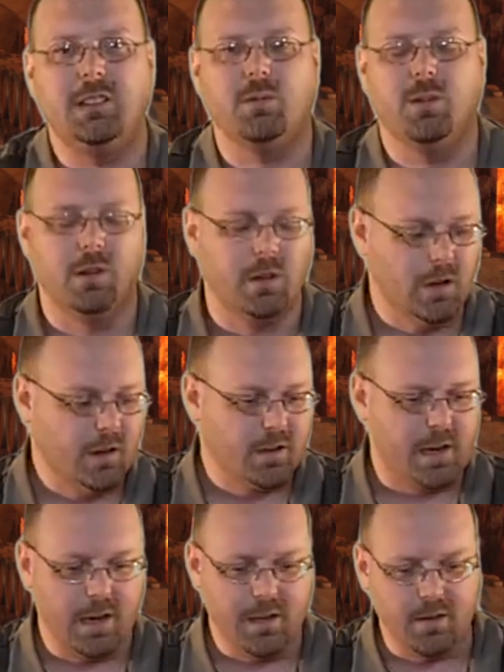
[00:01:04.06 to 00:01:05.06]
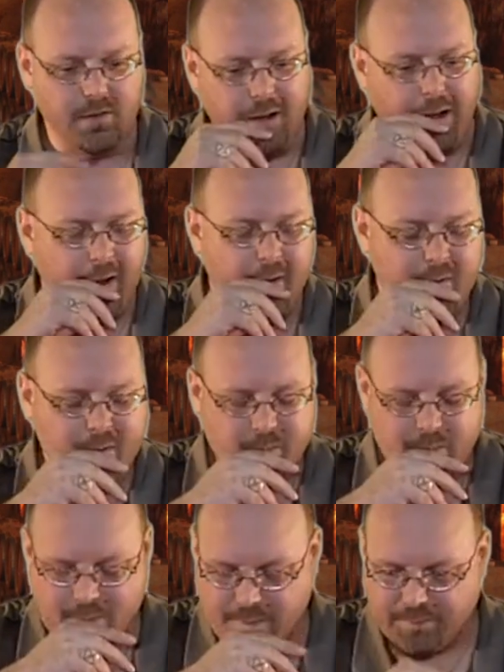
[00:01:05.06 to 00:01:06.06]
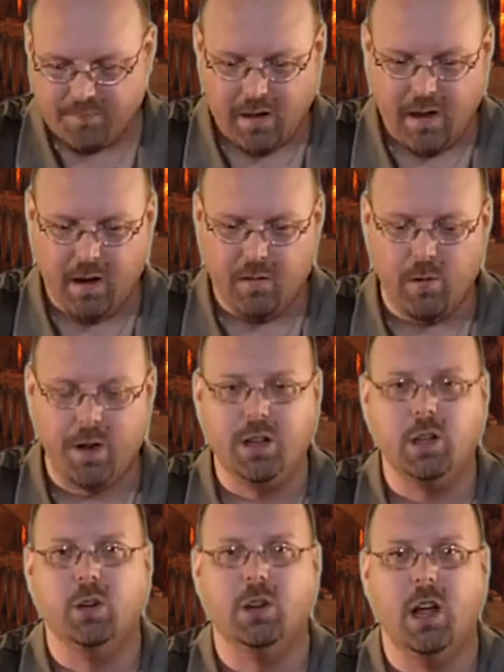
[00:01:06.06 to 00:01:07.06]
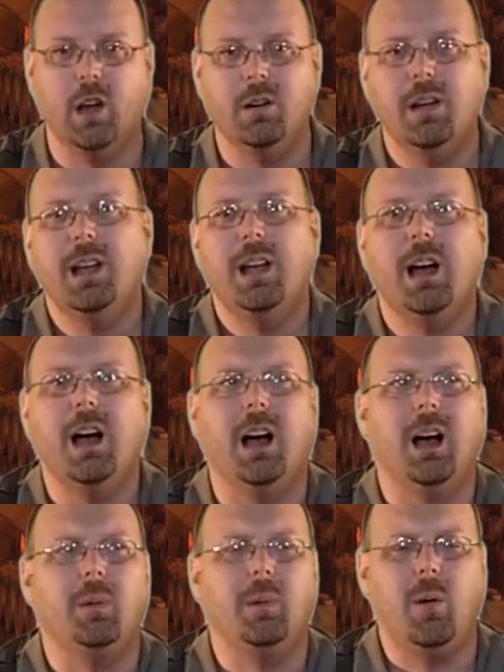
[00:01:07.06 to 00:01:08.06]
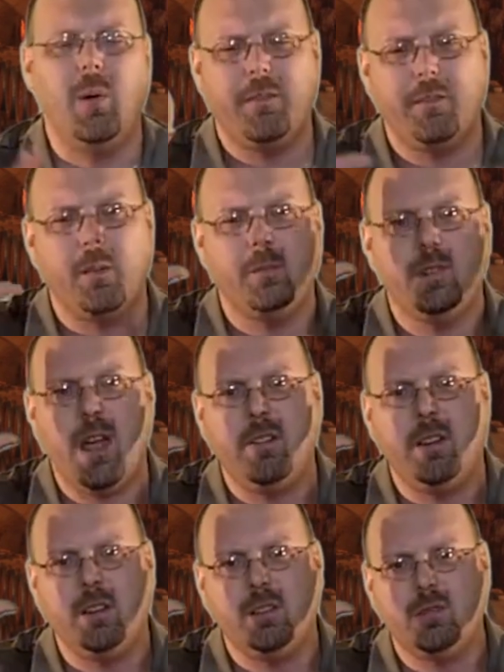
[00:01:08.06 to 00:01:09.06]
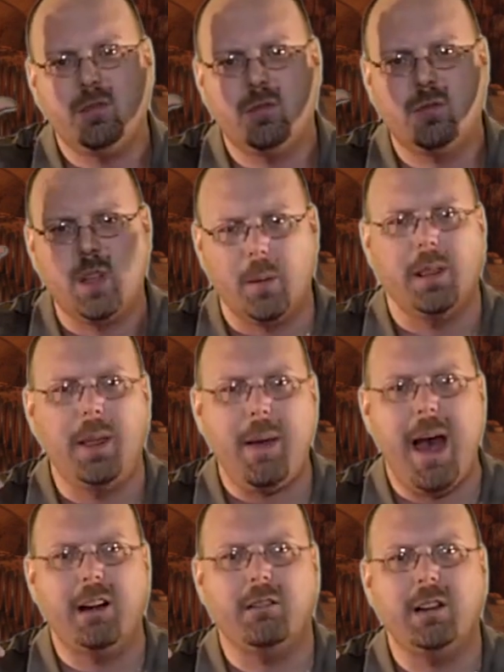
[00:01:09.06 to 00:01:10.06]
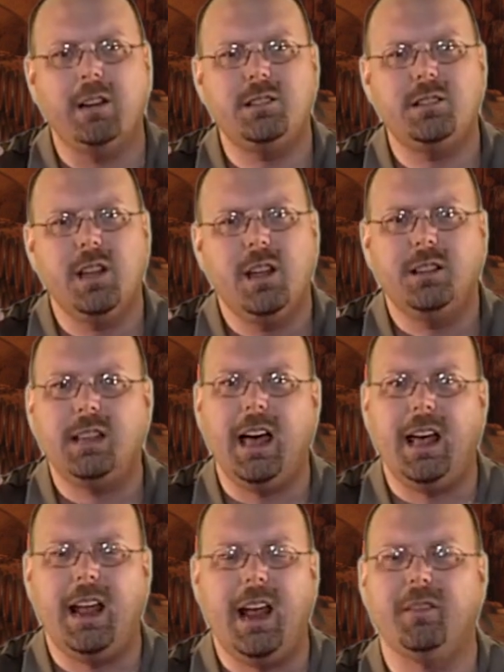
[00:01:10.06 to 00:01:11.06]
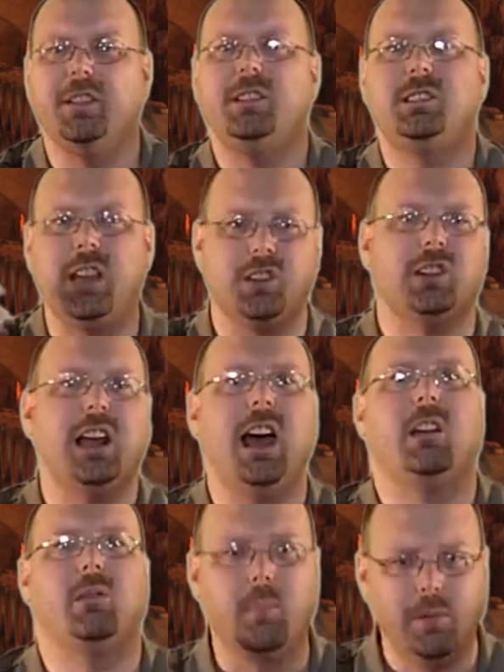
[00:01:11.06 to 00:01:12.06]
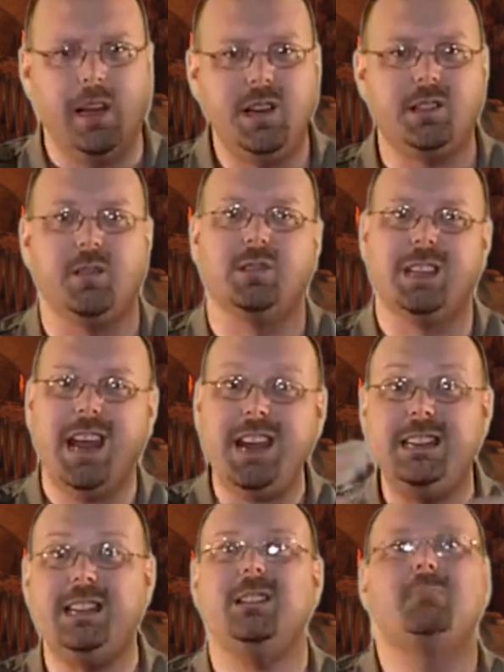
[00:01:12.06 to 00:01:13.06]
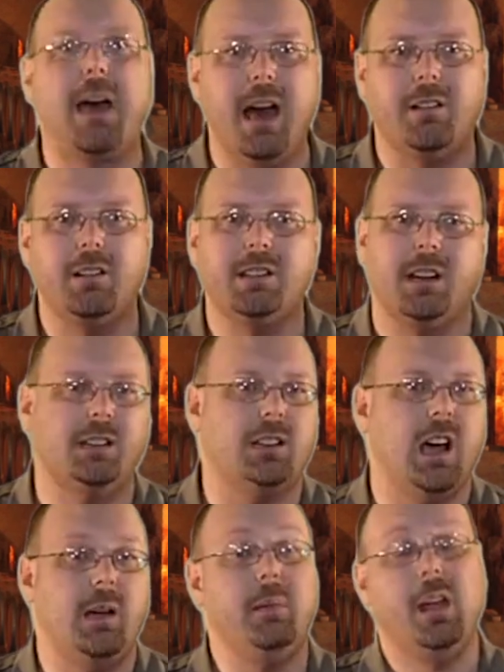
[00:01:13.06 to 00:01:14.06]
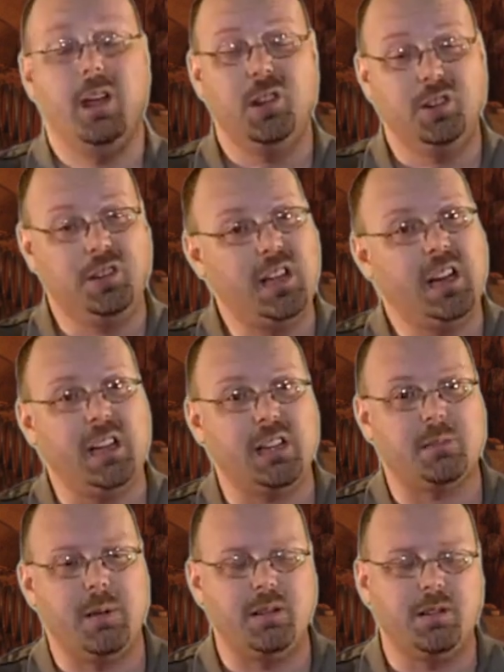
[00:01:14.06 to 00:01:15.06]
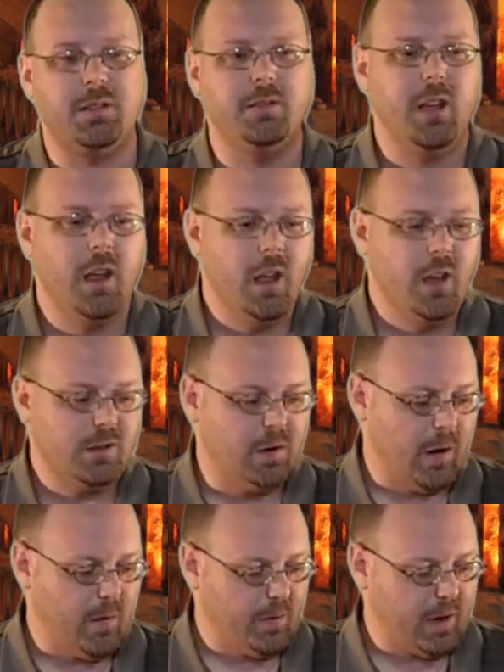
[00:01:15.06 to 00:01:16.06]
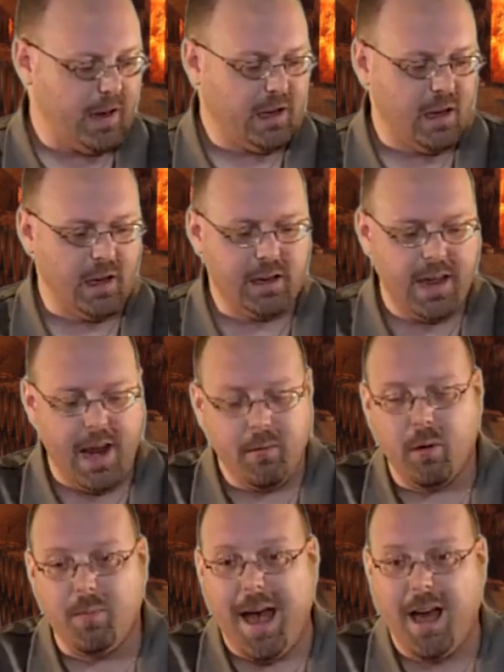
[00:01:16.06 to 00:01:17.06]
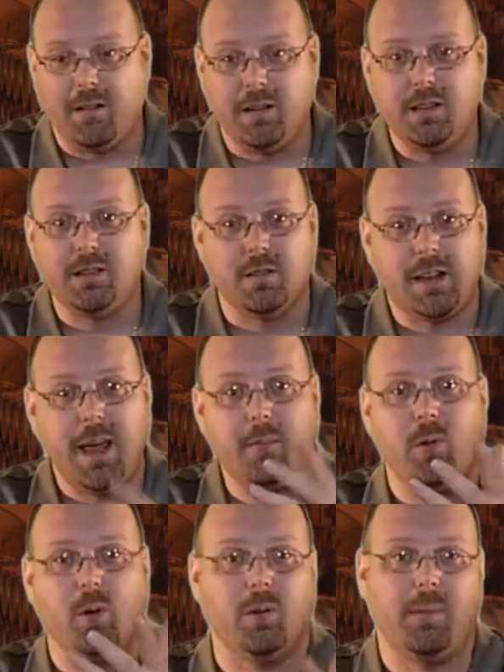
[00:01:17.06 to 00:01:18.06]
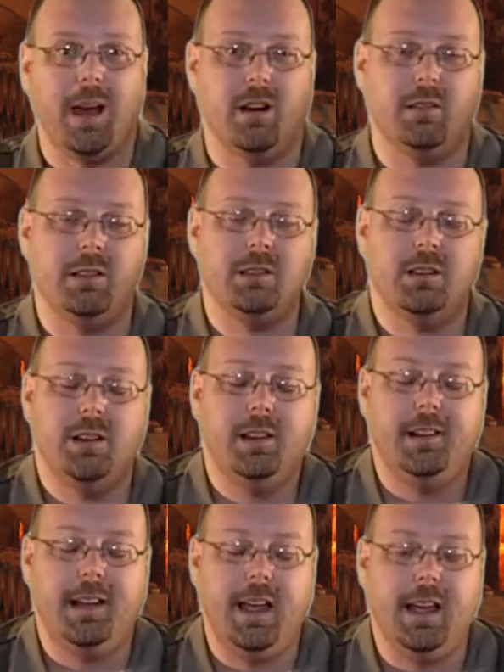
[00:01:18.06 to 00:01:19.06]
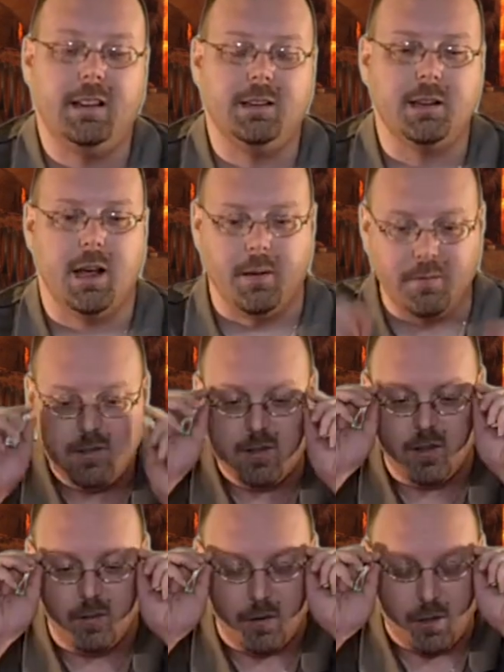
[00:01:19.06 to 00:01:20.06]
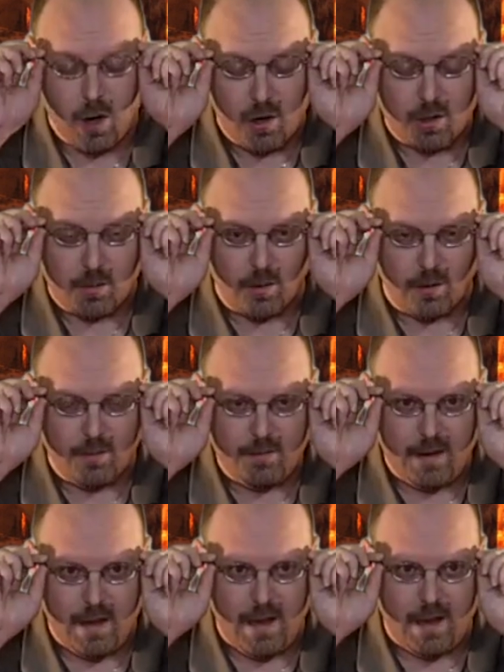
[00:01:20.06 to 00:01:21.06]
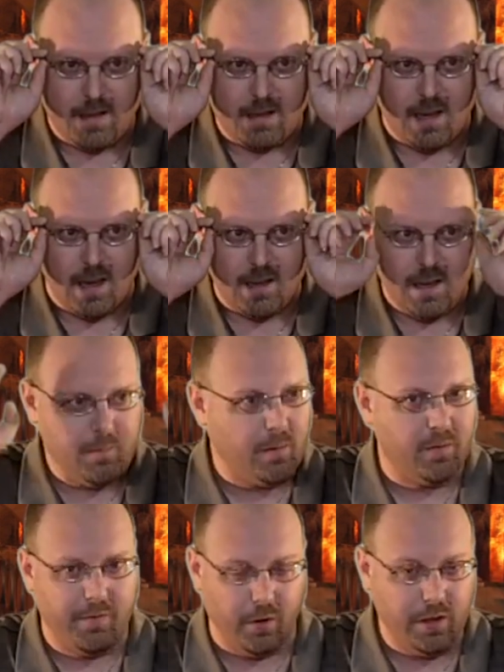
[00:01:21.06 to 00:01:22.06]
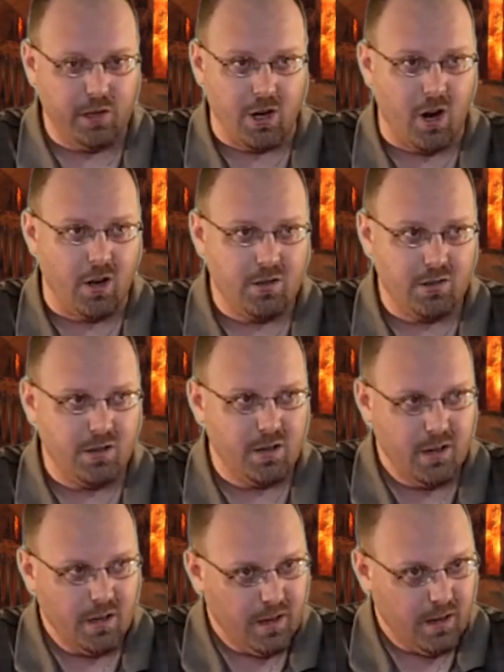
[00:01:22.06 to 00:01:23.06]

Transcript: lights were kind of uh, uh, running a little low. Um, I went from having double A batteries that every session I had to replace those 18 batteries at a time, getting expensive, to uh, getting a uh, camera batteries, so camcorder batteries, and um, so they're rechargeable, and uh, they've been fully charged,